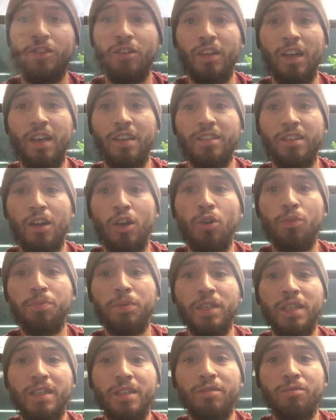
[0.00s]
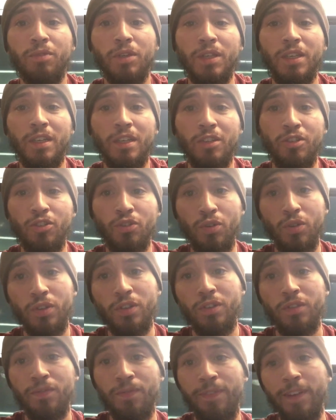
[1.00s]
So guys, I hope you really enjoyed
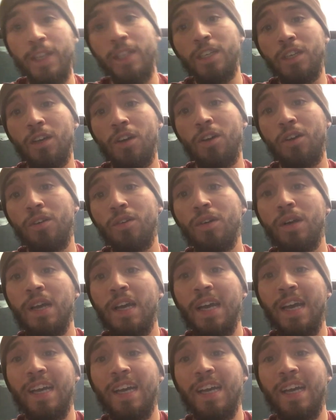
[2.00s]
this video